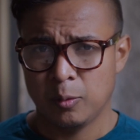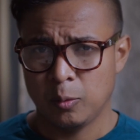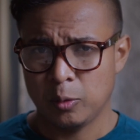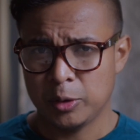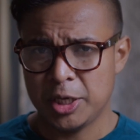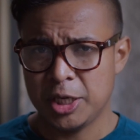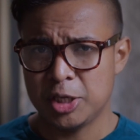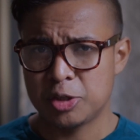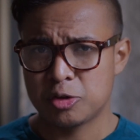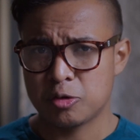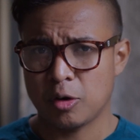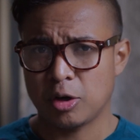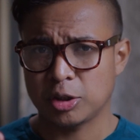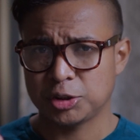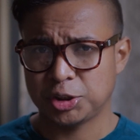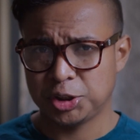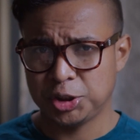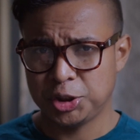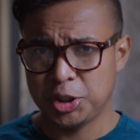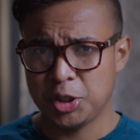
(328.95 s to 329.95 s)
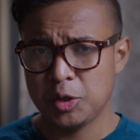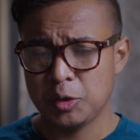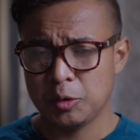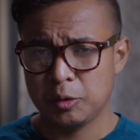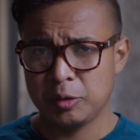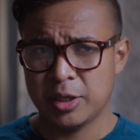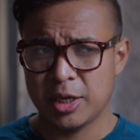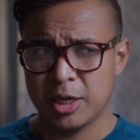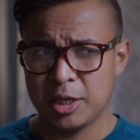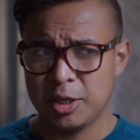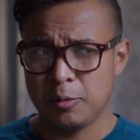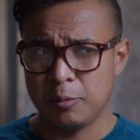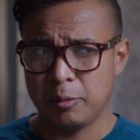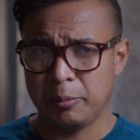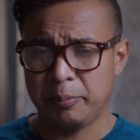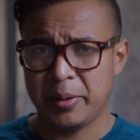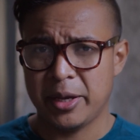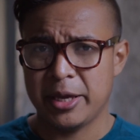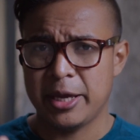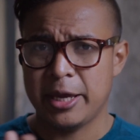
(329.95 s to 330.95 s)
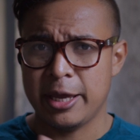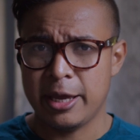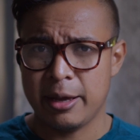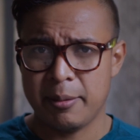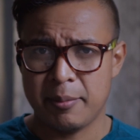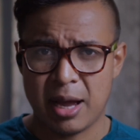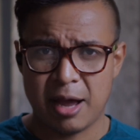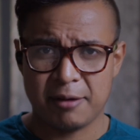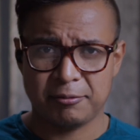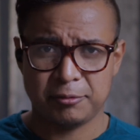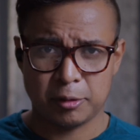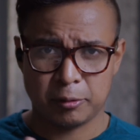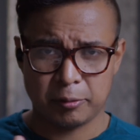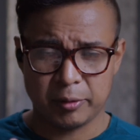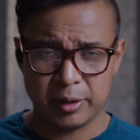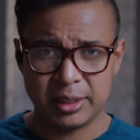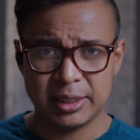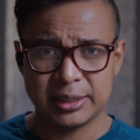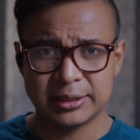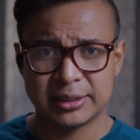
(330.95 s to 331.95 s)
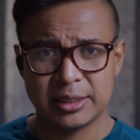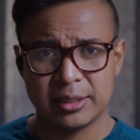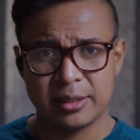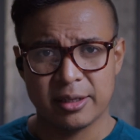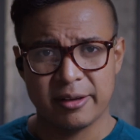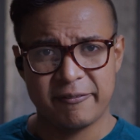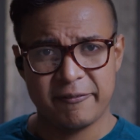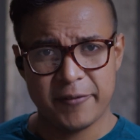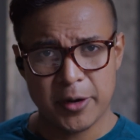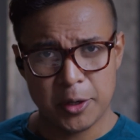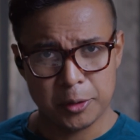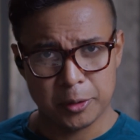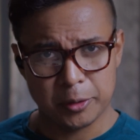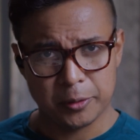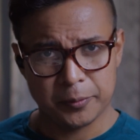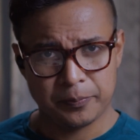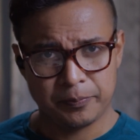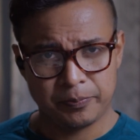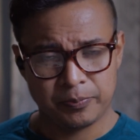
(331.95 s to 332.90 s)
Would he trust you that you would pay him after releasing the photo?